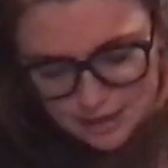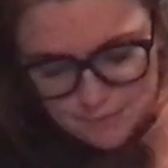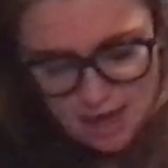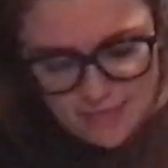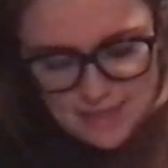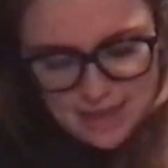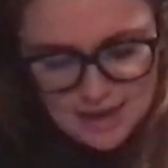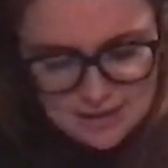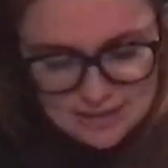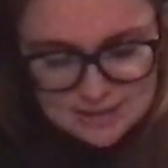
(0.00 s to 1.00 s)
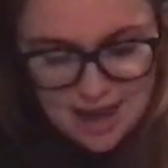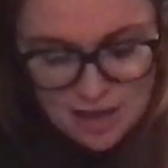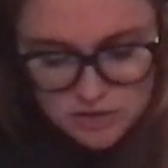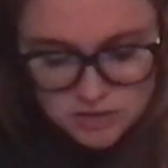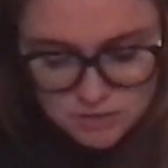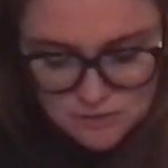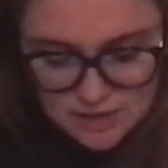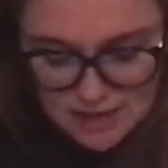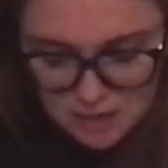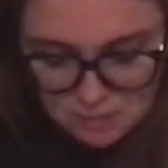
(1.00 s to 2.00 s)
And then this halogen
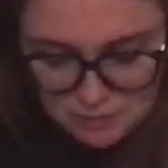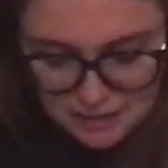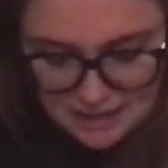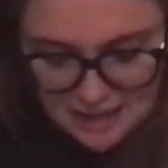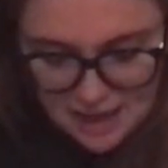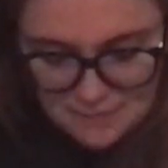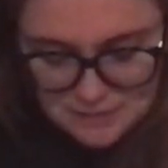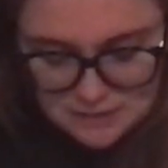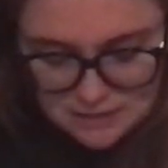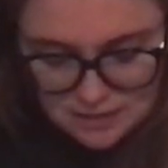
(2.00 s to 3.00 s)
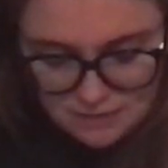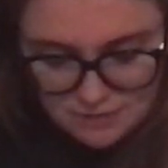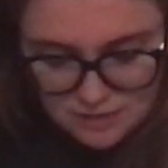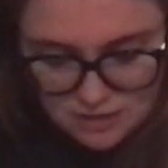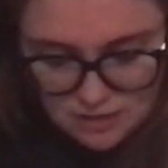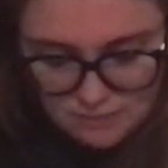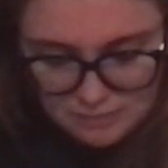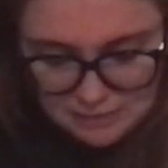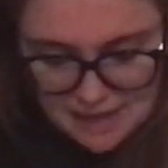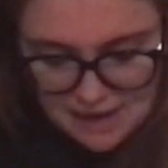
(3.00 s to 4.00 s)
V-neck pleat cap sleeve
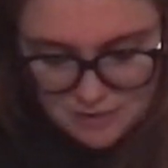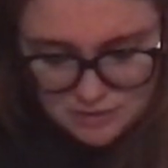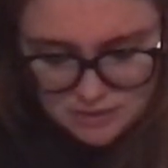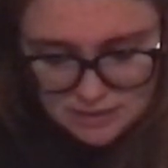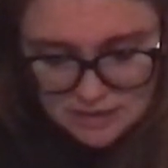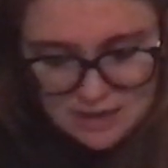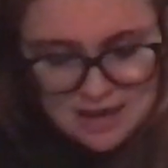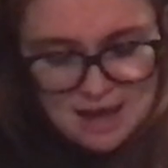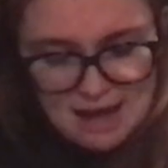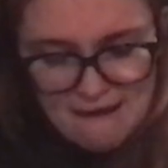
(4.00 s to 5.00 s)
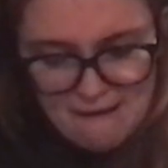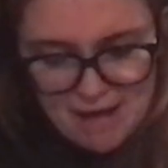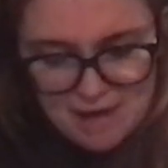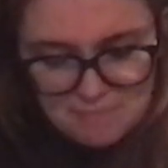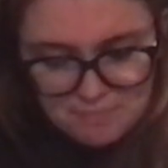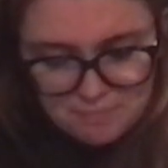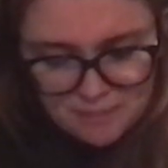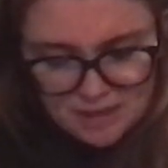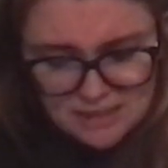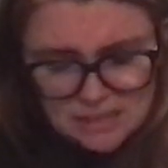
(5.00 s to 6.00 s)
blouse. I
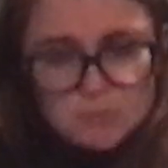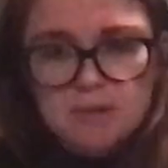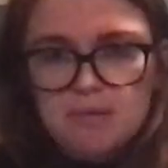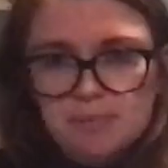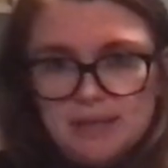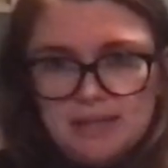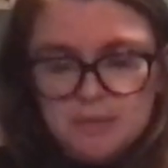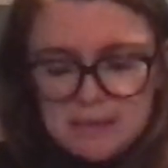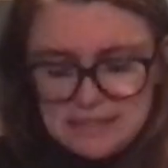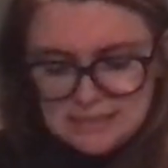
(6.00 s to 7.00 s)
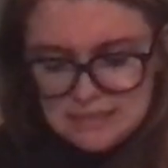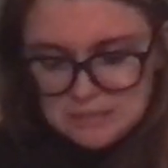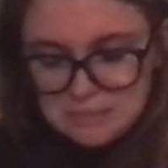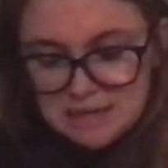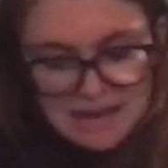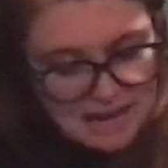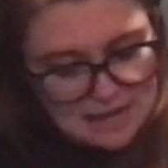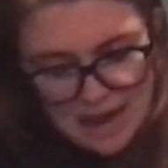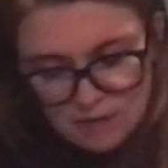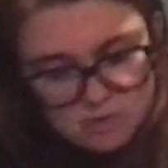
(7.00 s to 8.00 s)
think that's one of my plainer pieces, but again,
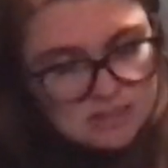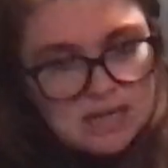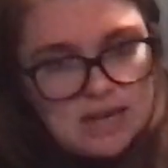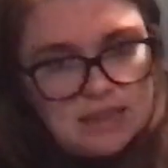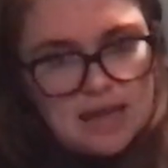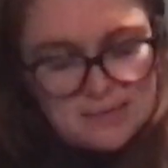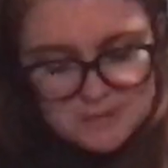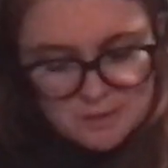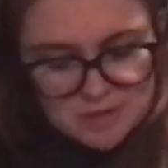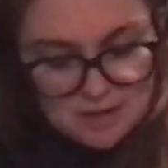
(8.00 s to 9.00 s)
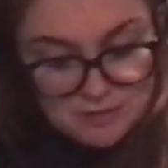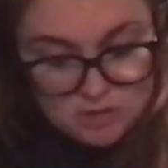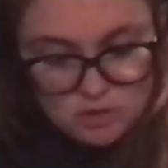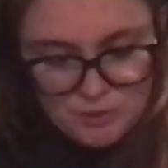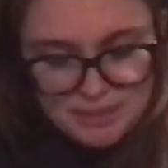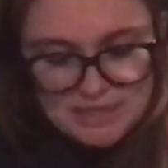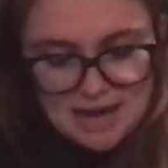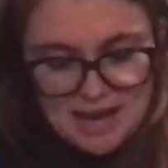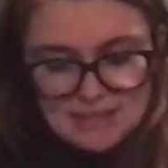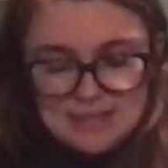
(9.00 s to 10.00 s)
I wasn't that upset with it. It was new with
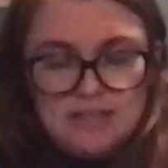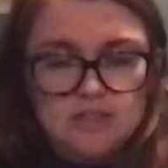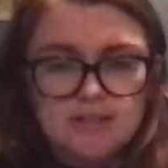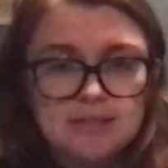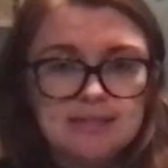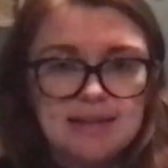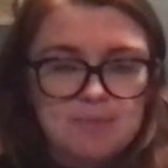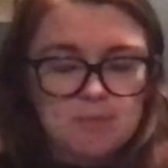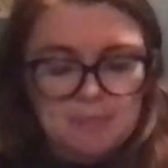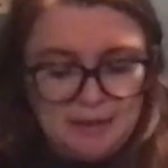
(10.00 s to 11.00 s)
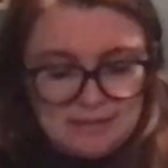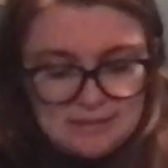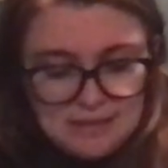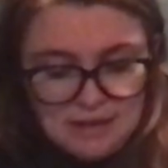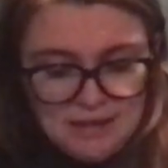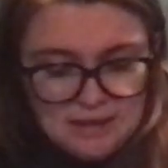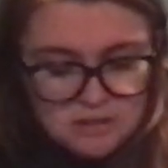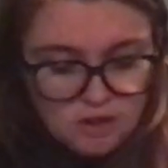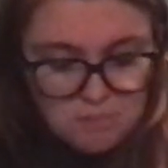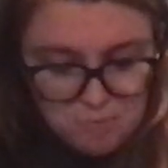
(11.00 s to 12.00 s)
tags, and it's a good staple piece. It's a
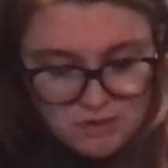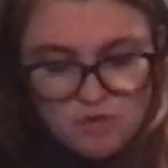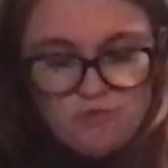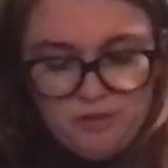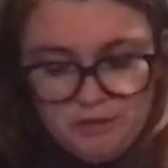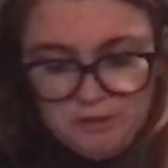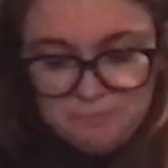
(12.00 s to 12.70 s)
good bundle filler.